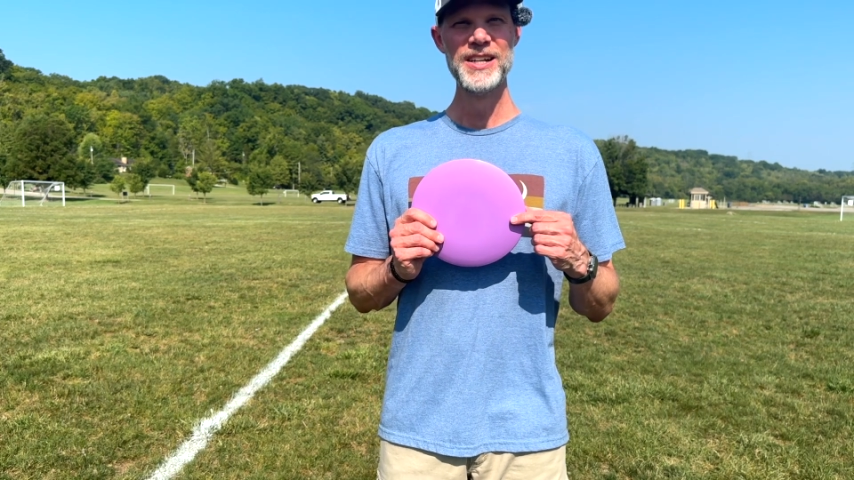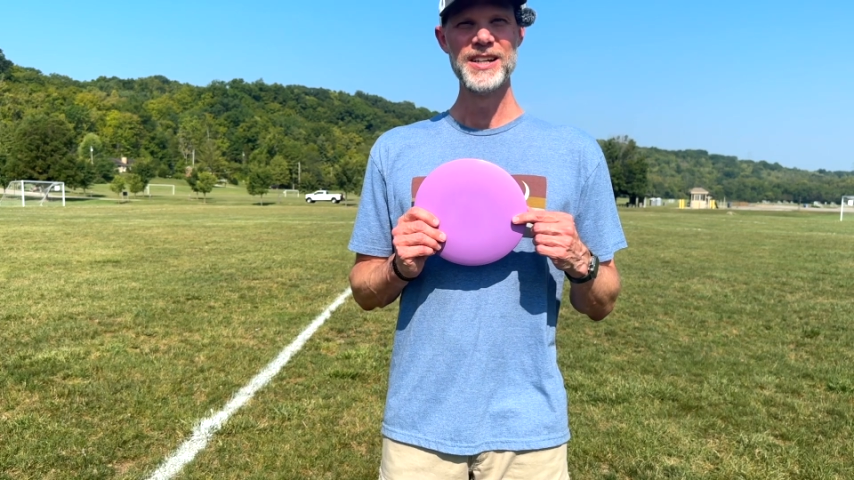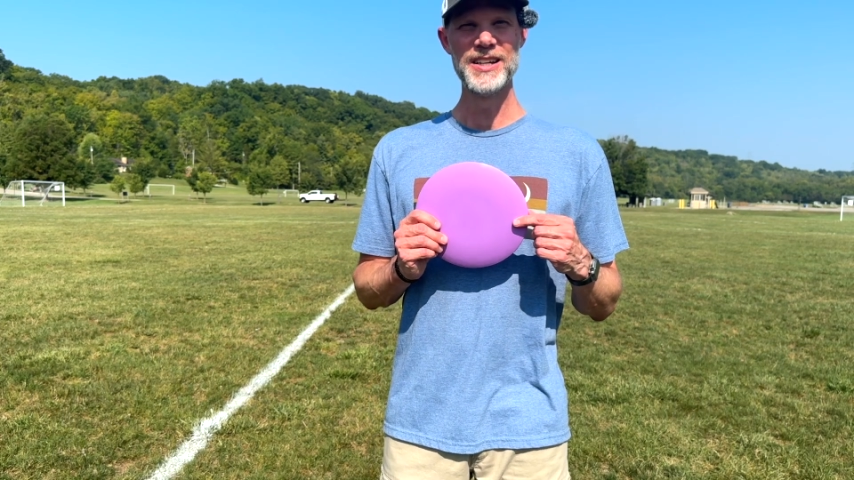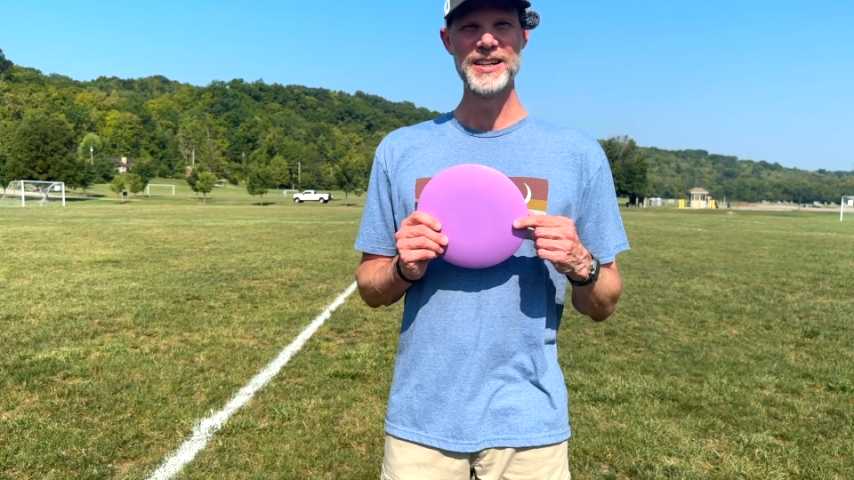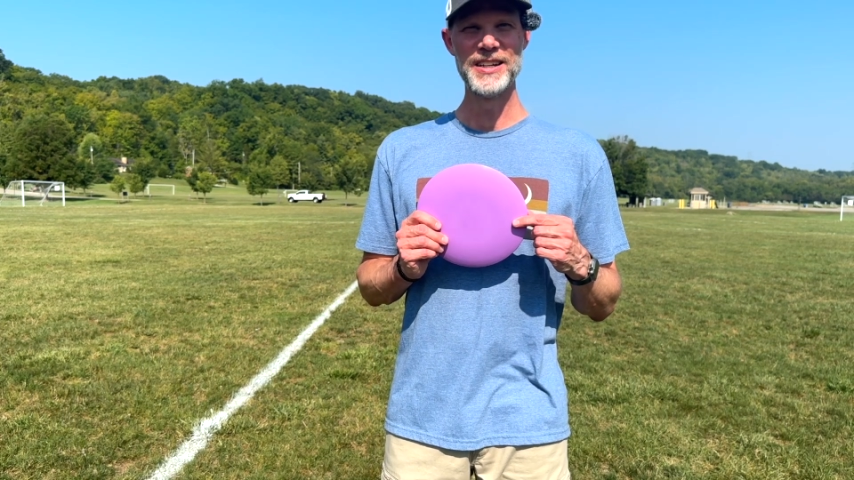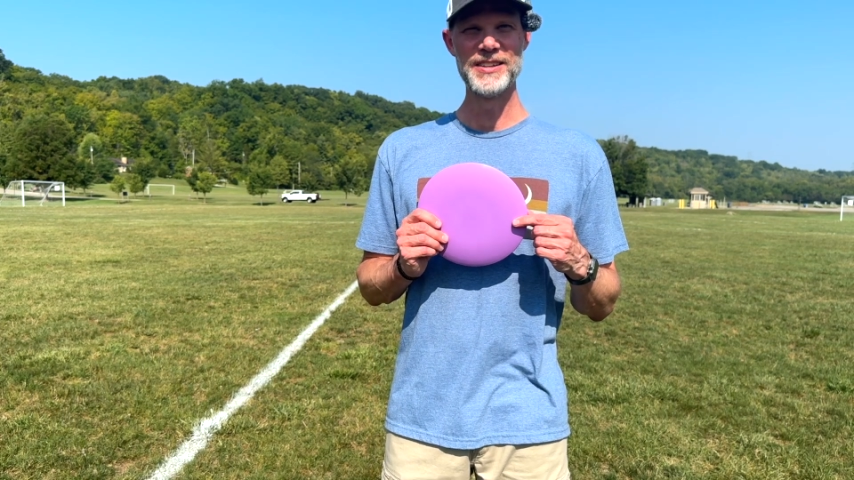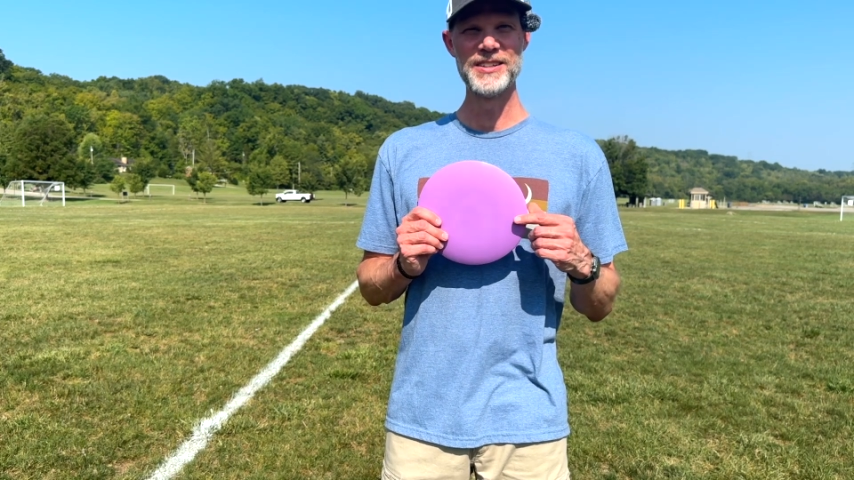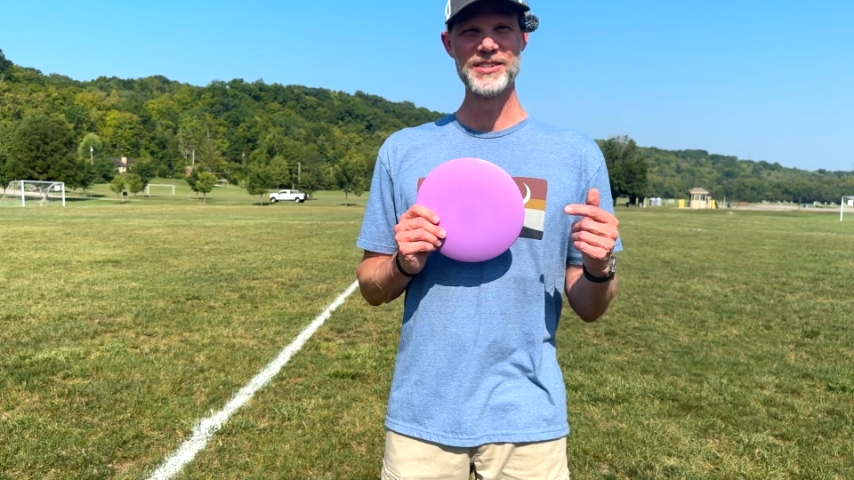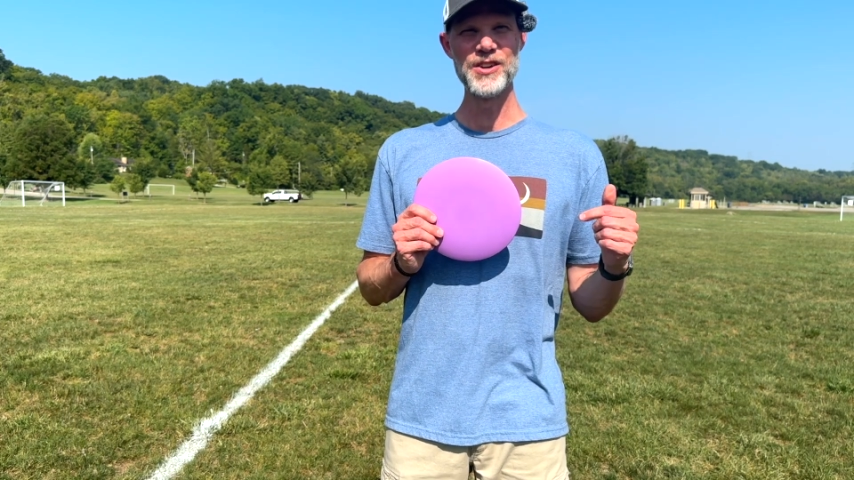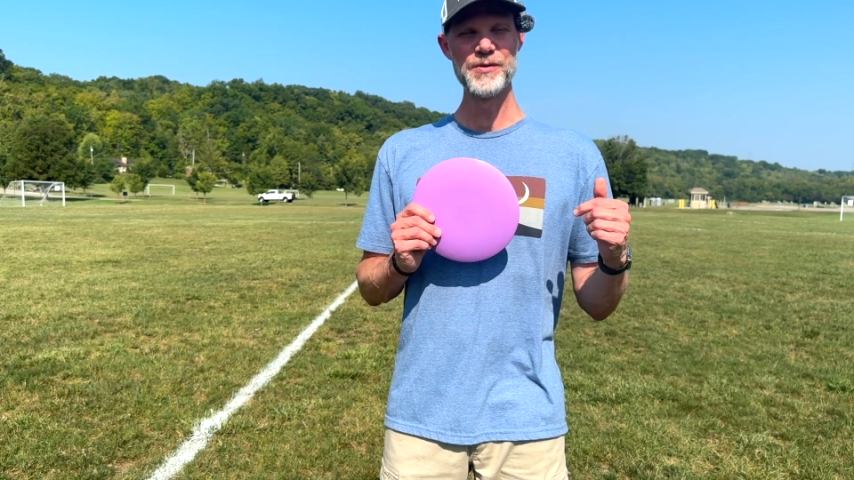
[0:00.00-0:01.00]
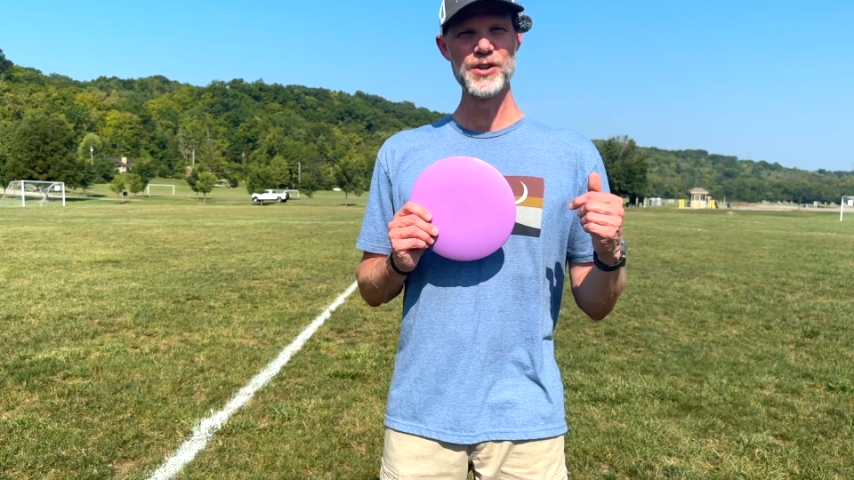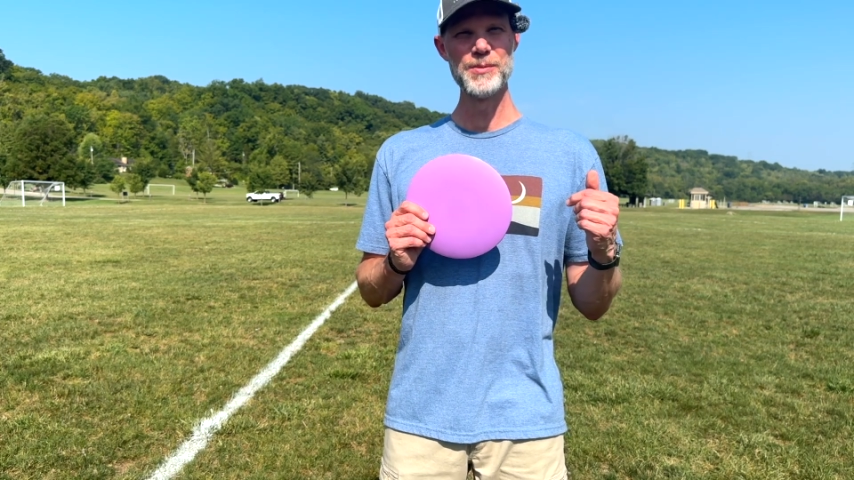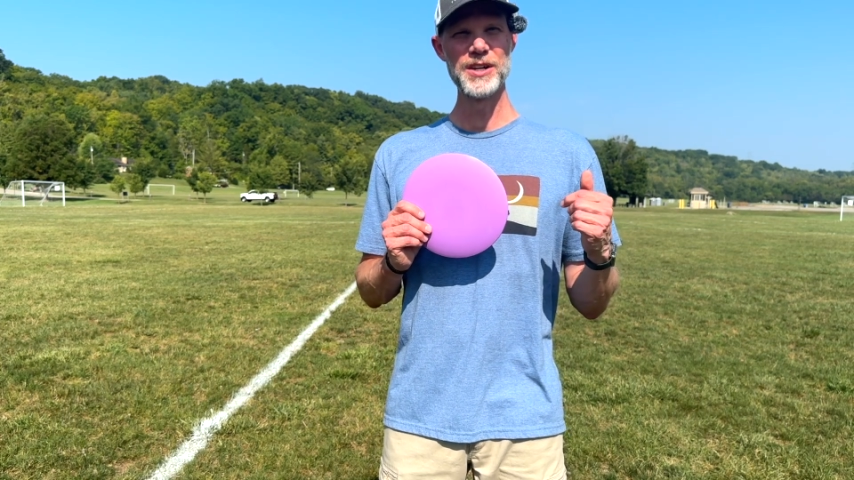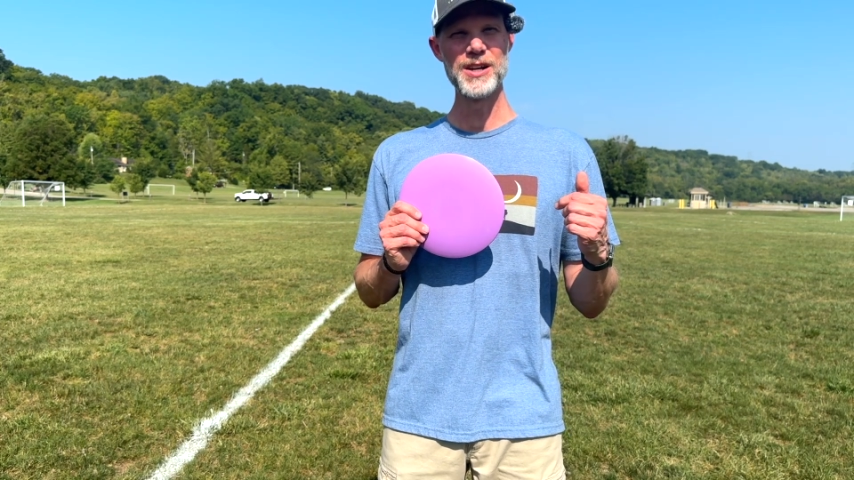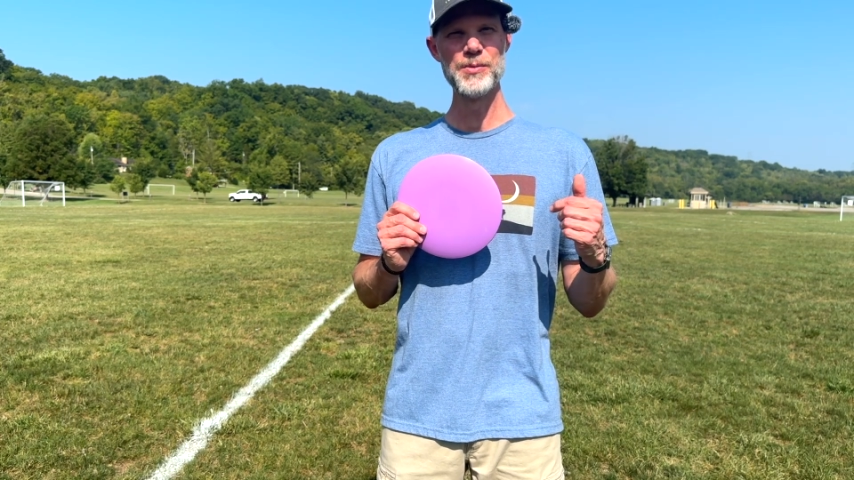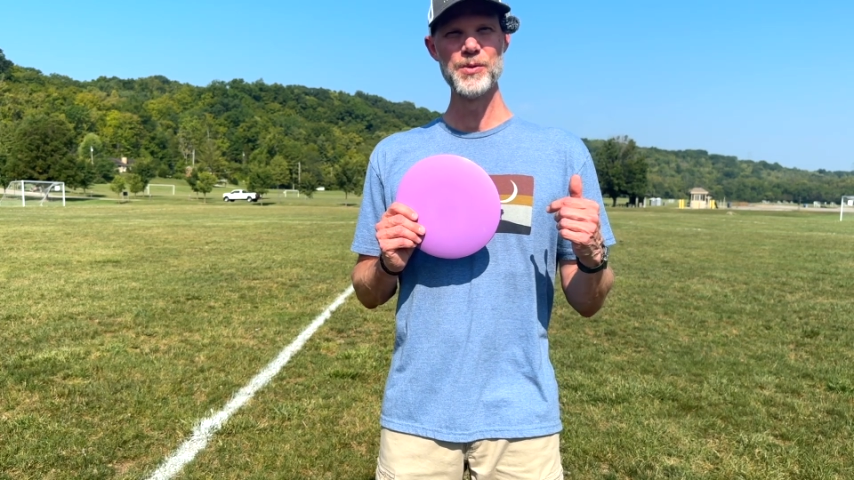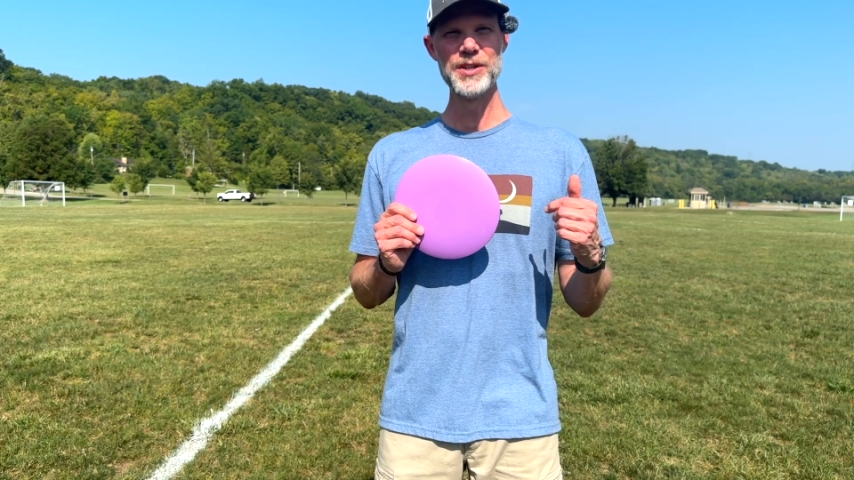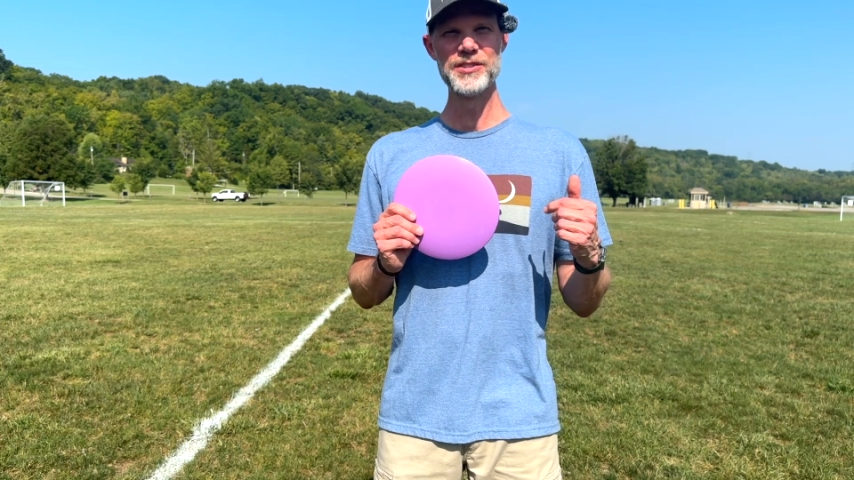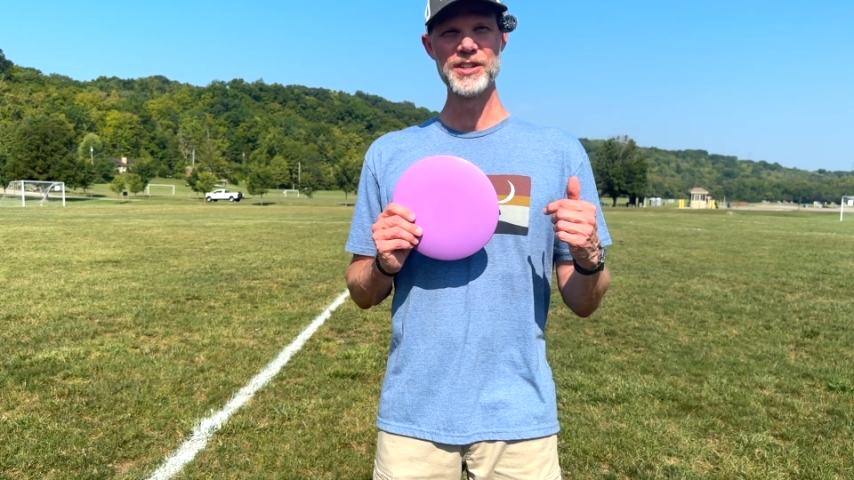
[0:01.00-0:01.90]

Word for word: uh, at the disc golf tournament a couple of weeks